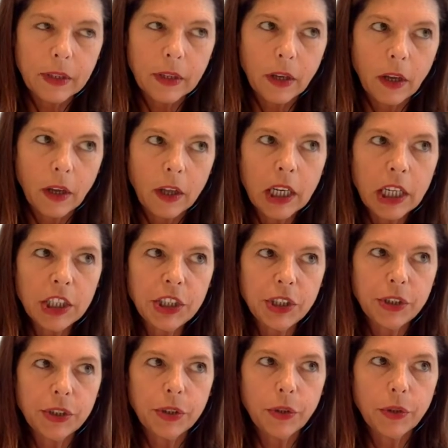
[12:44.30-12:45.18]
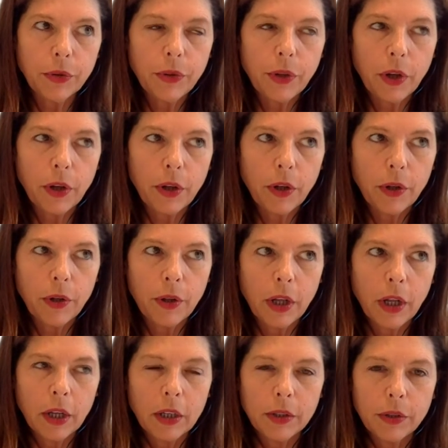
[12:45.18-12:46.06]
unleash,
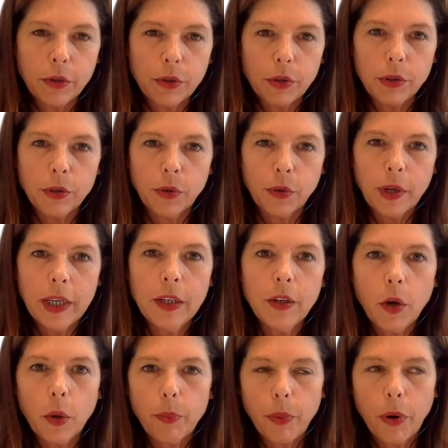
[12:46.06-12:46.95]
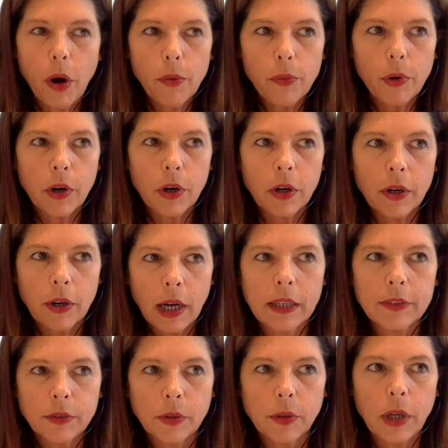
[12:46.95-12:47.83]
your inner power
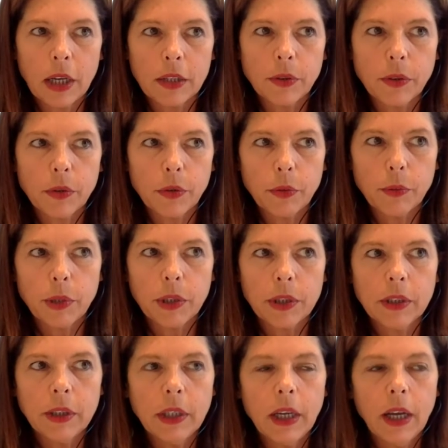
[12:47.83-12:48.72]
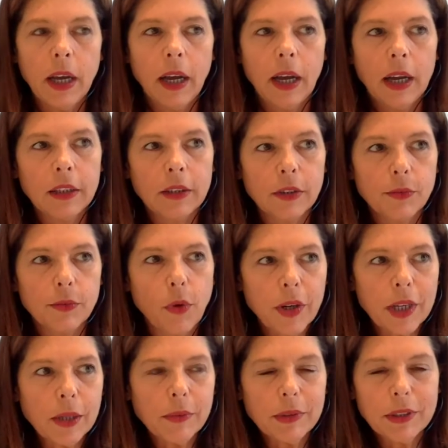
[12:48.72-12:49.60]
as a human. And
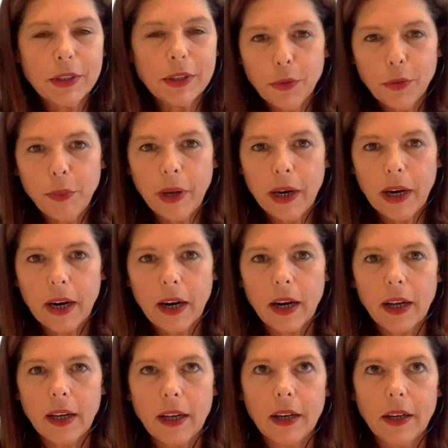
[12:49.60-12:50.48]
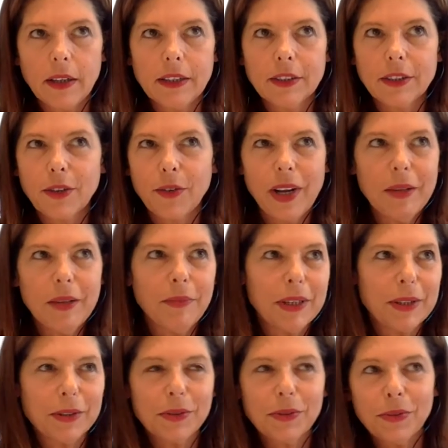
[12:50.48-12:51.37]
working with Hubert is great
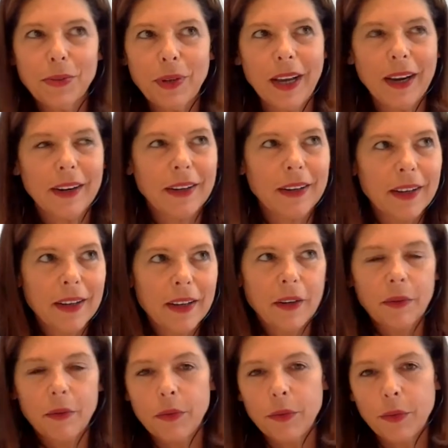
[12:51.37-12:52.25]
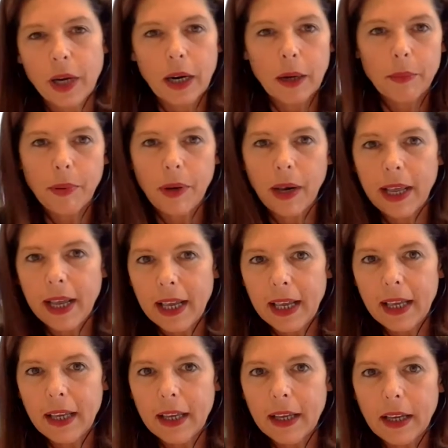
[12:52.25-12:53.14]
because we are
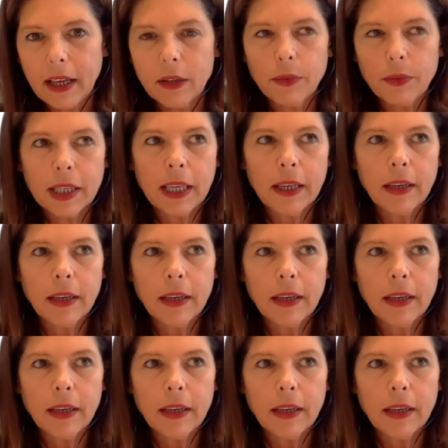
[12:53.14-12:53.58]
playing, and we